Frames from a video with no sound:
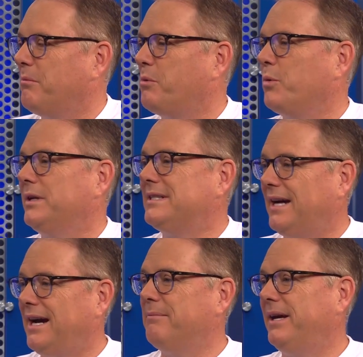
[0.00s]
I remember when
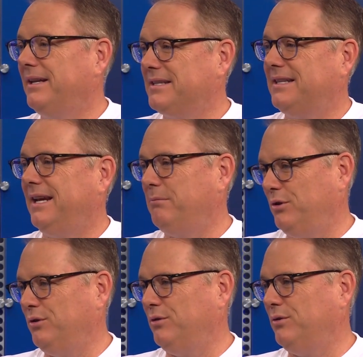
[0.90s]
Ty made his
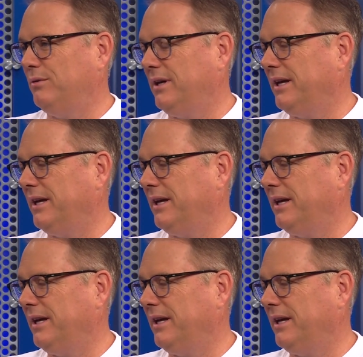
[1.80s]
debut